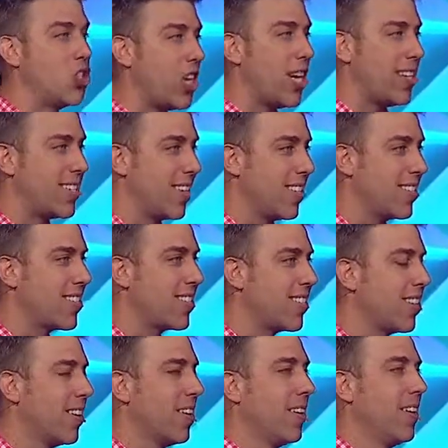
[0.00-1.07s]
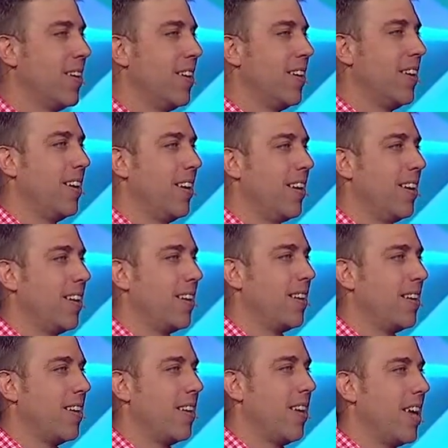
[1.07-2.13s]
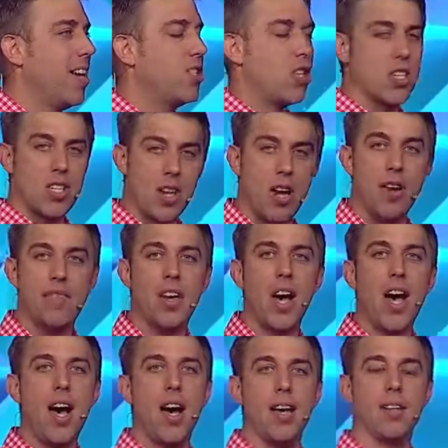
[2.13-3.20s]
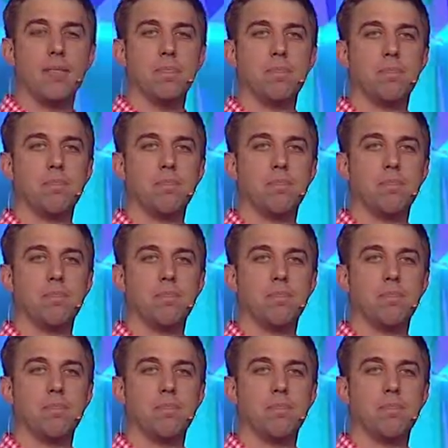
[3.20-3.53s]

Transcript: Jesus? He's the Son of God.